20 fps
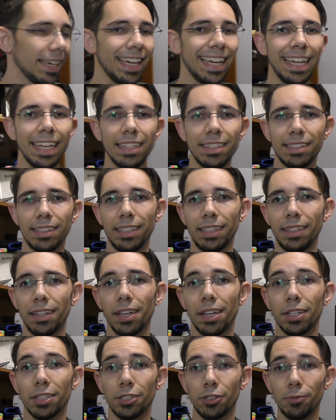Easy.
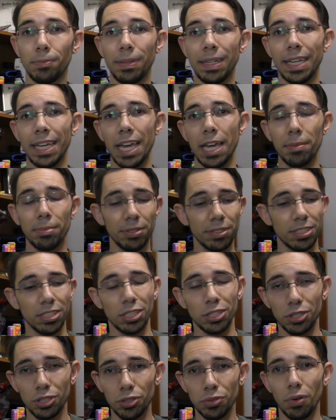So being able to
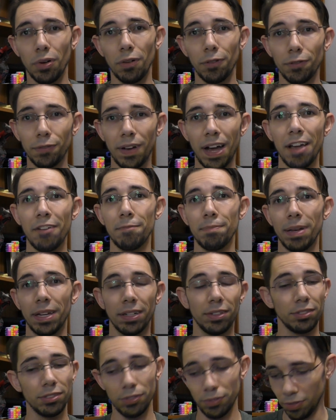control 5
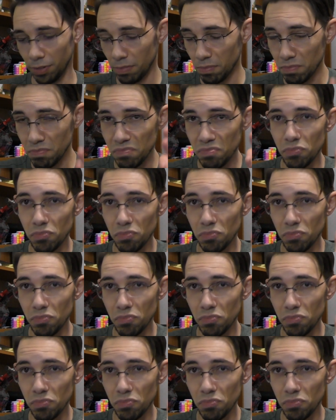pedals from